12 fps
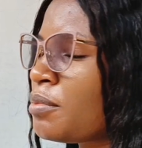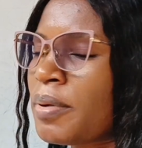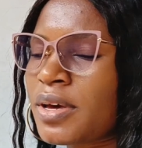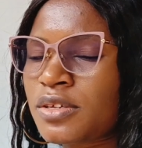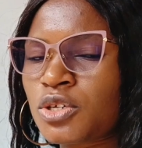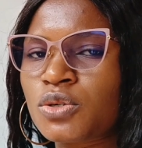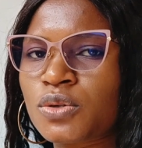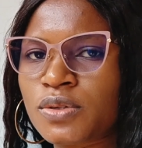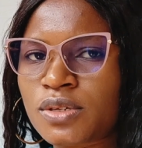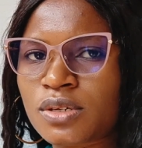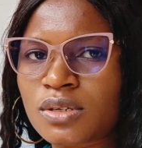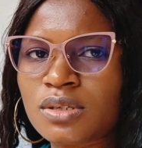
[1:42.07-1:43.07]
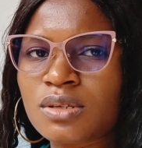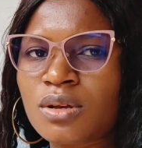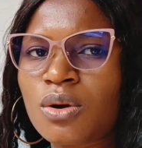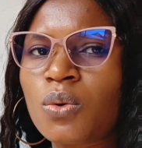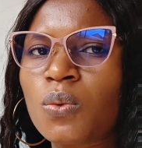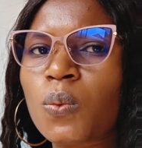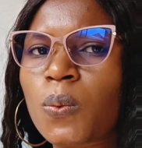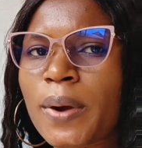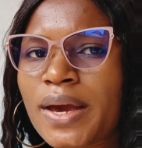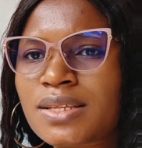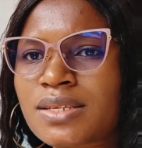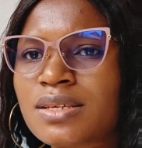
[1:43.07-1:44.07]
the base chosen
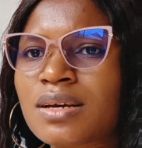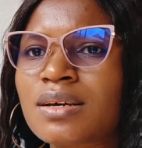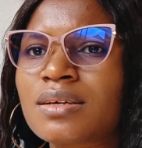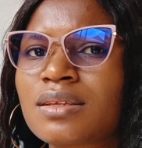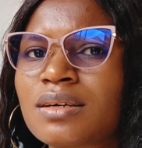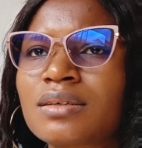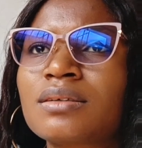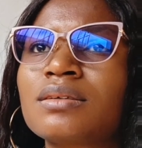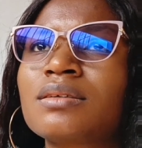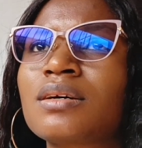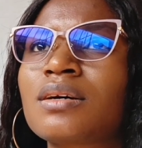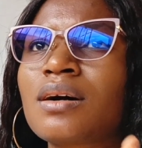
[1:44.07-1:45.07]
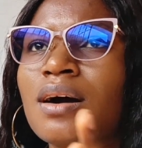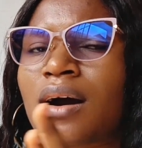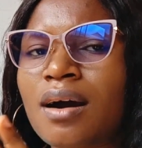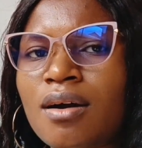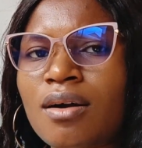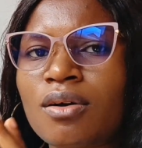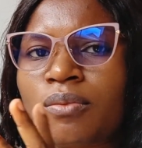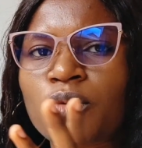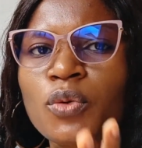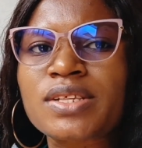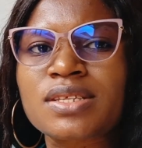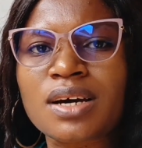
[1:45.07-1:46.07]
with the
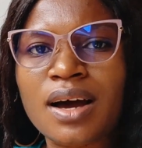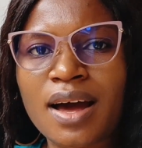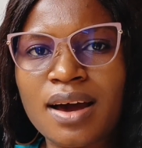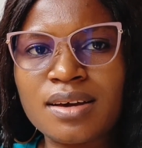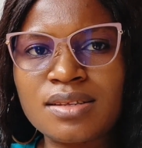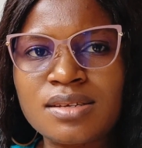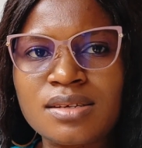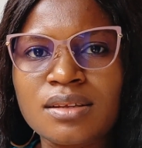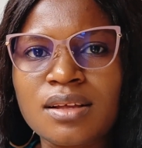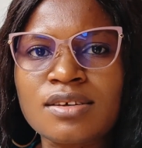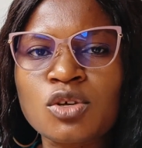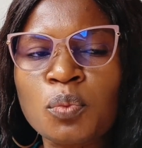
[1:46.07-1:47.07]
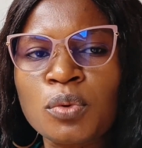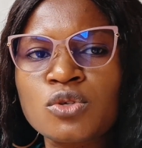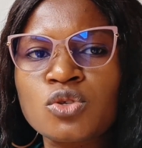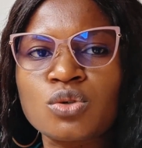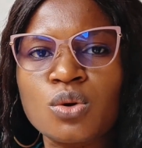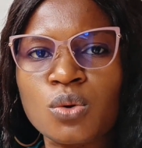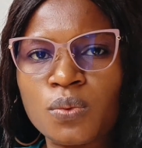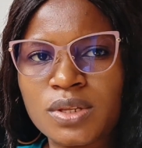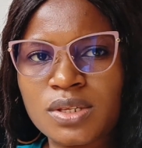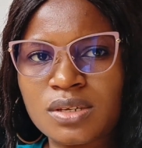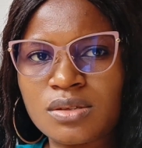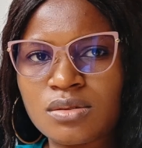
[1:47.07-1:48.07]
height that's supposed to go
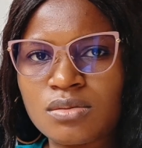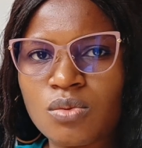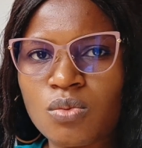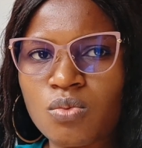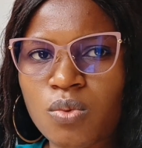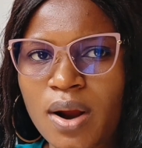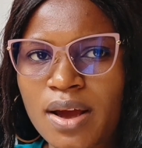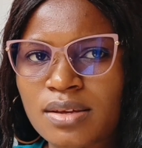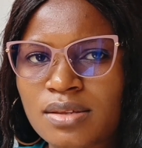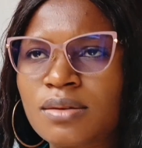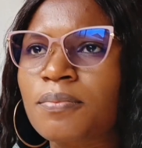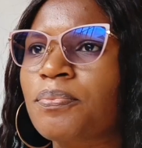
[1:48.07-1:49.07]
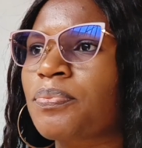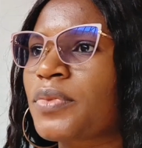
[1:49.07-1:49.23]
with it. Right?